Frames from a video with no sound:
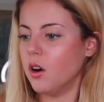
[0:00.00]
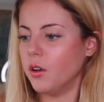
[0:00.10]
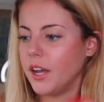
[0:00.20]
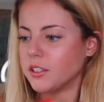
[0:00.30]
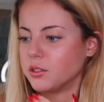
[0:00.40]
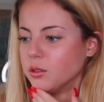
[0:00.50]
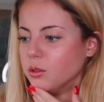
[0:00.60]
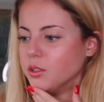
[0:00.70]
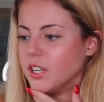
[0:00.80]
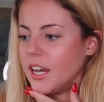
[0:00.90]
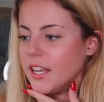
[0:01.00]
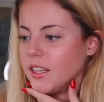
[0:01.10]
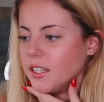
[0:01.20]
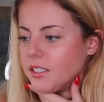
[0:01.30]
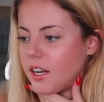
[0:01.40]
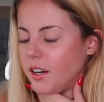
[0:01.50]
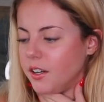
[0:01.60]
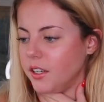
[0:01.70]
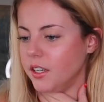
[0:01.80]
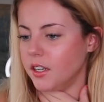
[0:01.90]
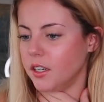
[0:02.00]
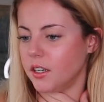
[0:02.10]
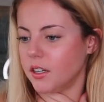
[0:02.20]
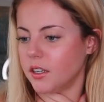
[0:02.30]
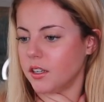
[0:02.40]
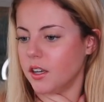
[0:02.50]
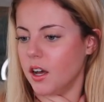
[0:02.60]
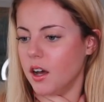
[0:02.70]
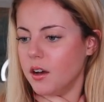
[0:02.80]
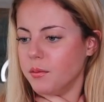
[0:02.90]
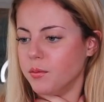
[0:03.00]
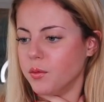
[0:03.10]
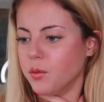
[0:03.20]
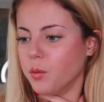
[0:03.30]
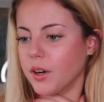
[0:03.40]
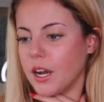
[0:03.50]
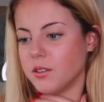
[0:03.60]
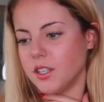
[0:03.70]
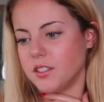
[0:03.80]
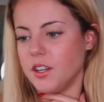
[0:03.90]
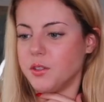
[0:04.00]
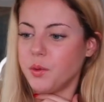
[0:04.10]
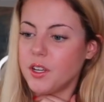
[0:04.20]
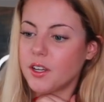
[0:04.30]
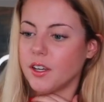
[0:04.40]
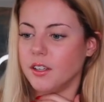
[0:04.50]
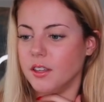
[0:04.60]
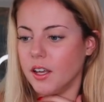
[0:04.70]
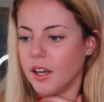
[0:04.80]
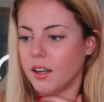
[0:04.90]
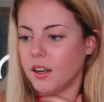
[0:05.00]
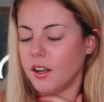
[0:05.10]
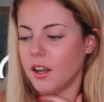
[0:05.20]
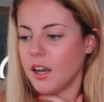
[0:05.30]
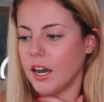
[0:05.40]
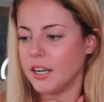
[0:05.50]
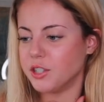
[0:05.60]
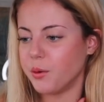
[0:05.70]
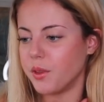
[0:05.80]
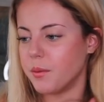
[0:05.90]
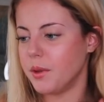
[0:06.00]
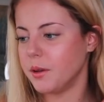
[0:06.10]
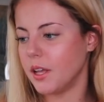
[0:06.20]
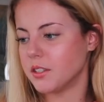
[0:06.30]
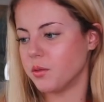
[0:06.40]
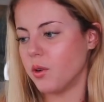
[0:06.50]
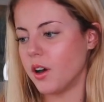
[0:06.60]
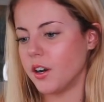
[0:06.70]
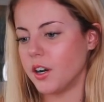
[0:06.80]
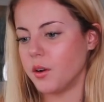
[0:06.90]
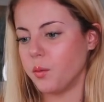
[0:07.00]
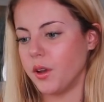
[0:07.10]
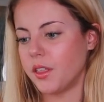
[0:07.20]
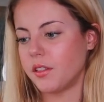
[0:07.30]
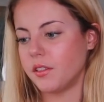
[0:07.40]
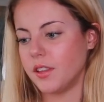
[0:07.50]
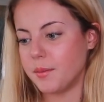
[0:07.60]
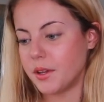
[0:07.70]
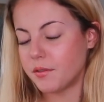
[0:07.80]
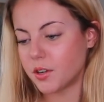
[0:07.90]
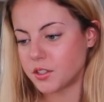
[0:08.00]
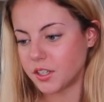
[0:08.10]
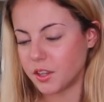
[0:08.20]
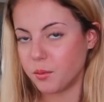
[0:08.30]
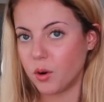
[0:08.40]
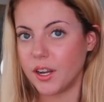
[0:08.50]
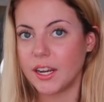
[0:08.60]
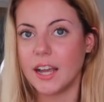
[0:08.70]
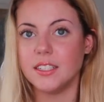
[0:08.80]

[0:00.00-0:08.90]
all natural diet the entire year, work out 6 days a week, I did that, hydrate with a big glass of water with lemon first thing in the morning. I